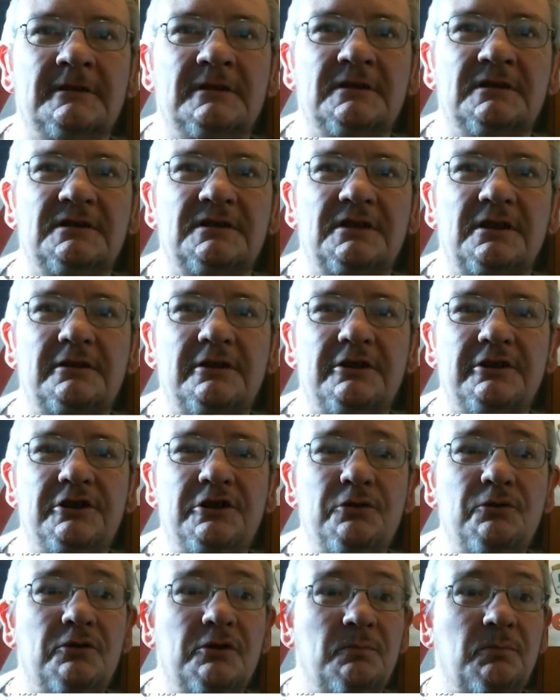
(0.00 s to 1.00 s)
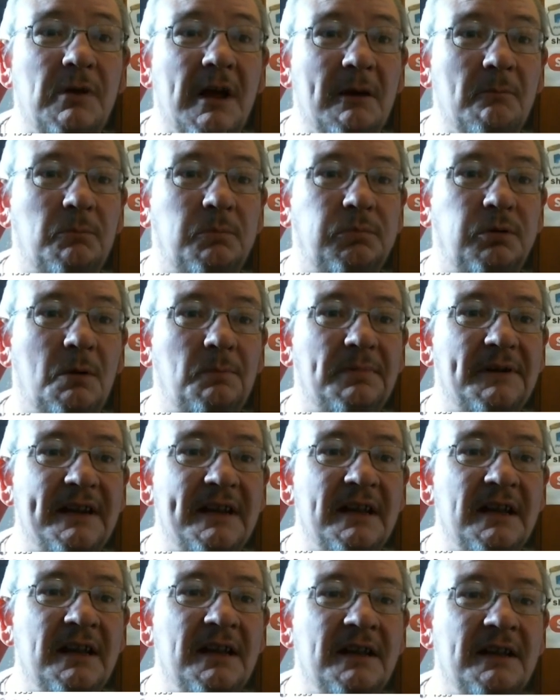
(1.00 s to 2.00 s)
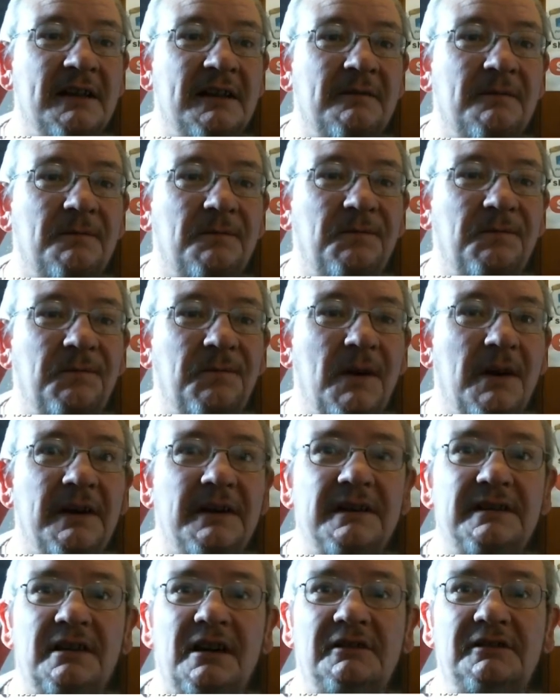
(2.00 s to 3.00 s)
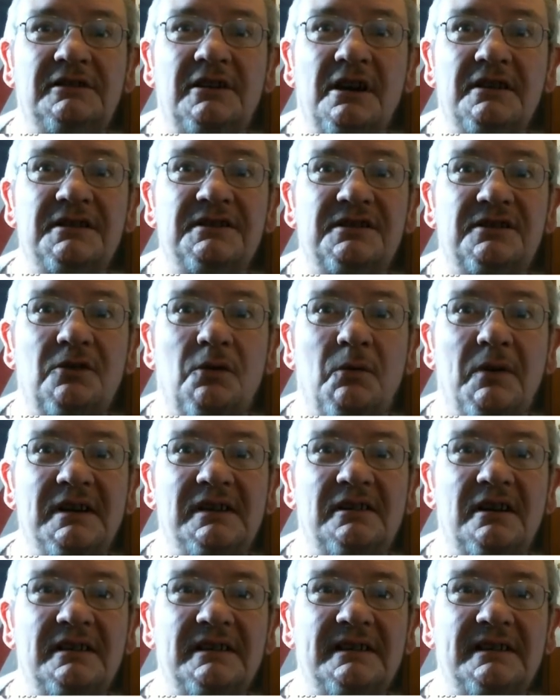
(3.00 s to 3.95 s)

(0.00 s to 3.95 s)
so that you could probably find a nice coin like